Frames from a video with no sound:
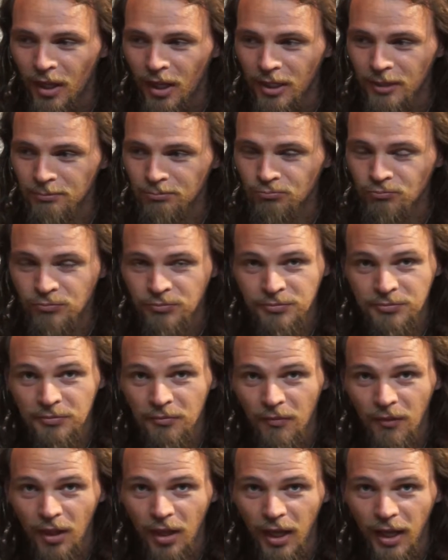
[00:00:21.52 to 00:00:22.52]
Um,
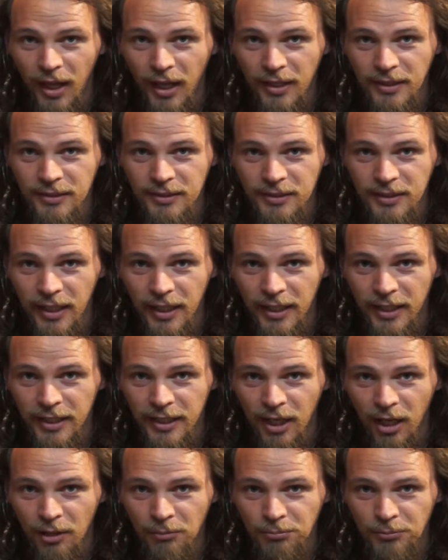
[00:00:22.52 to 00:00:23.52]
and
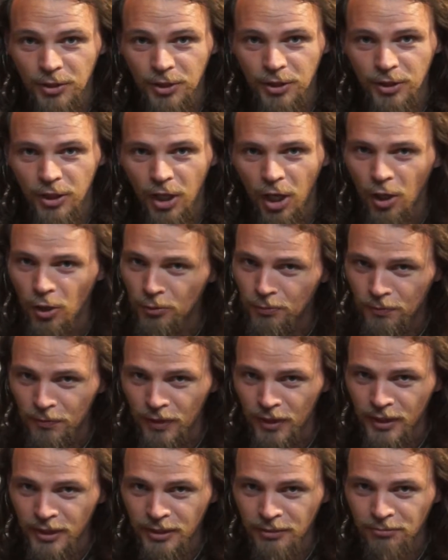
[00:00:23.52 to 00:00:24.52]
today I'm going to
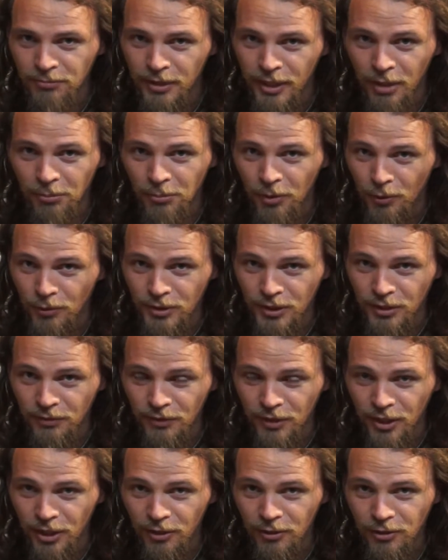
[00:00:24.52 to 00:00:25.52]
hopefully, the unboxing
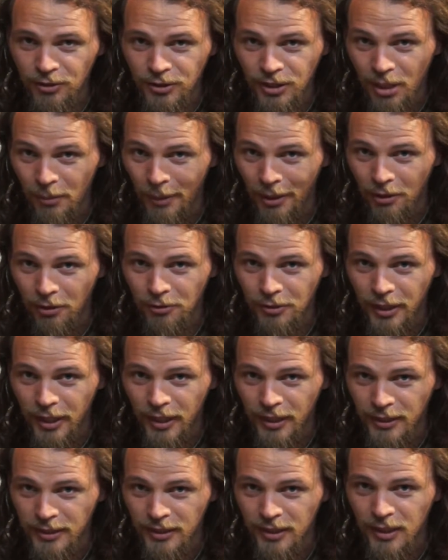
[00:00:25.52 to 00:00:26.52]
video has come out
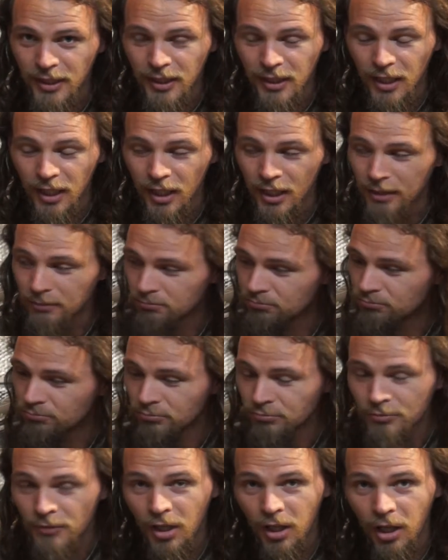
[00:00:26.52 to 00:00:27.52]
okay, um,
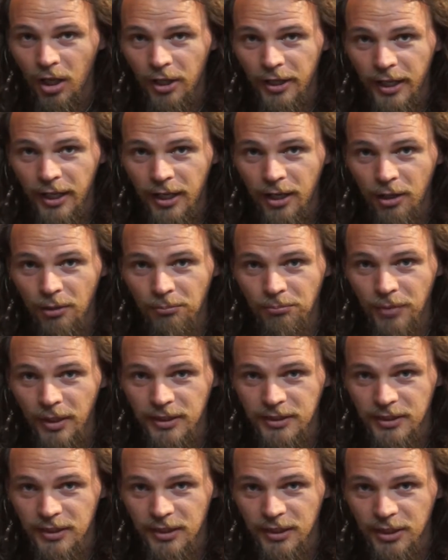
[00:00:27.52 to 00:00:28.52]
and then I'm
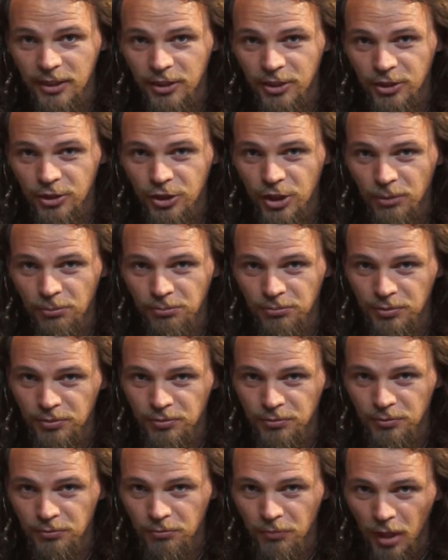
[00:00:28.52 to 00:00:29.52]
basically going to jump
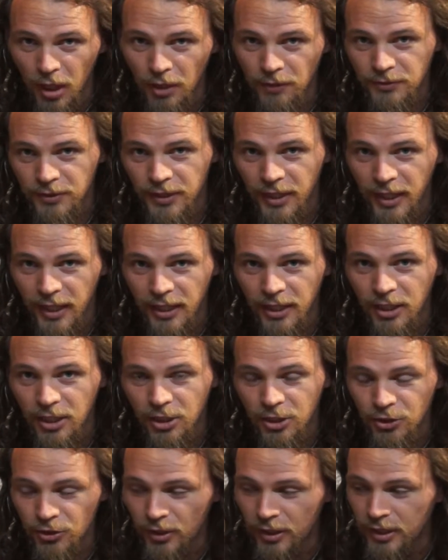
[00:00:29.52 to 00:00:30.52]
after that
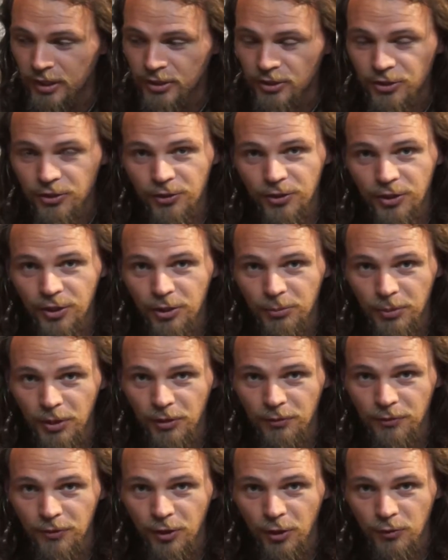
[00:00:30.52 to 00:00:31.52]
straight into doing a
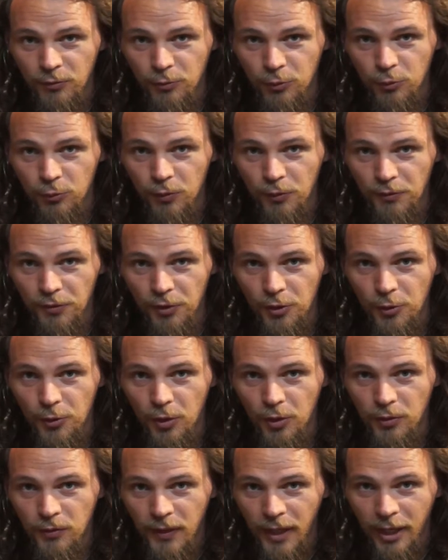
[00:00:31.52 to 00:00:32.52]
bit of an overall
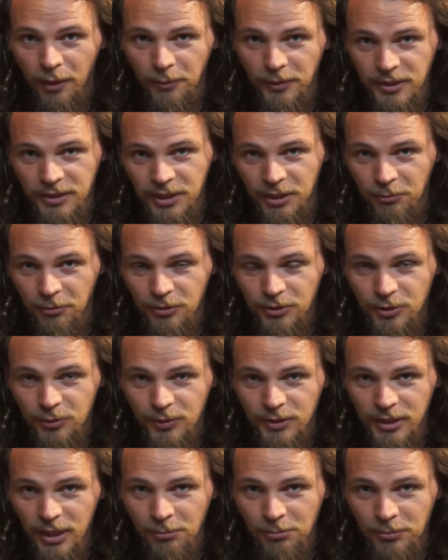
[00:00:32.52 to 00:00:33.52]
review of how easy it was to
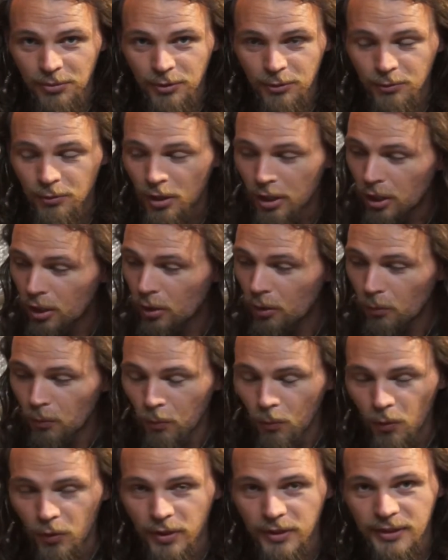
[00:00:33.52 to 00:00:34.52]
assemble,
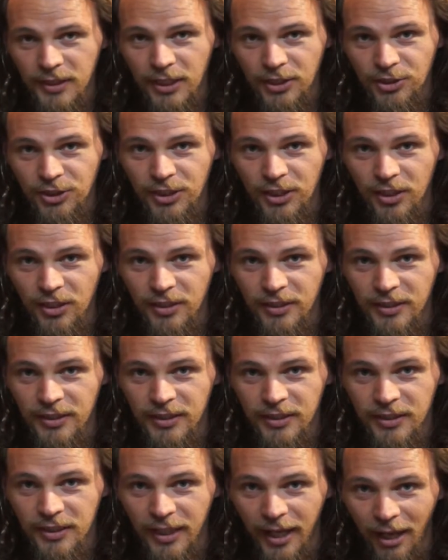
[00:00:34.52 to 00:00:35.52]
what it's actually
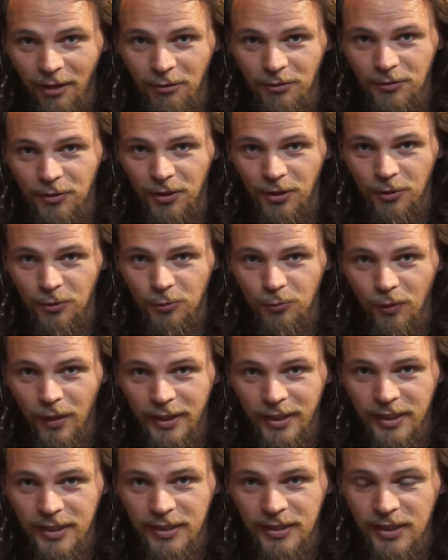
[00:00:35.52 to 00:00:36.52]
like now I've got it all
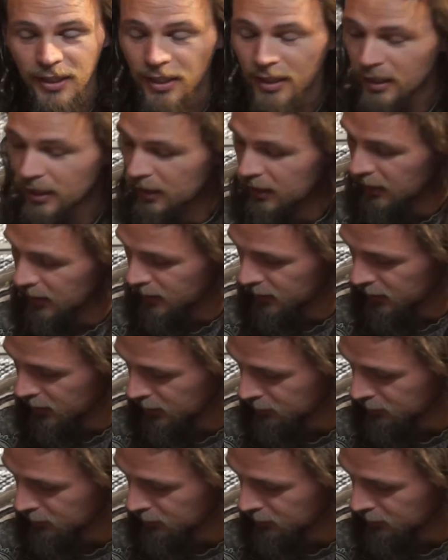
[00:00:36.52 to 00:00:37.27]
ready and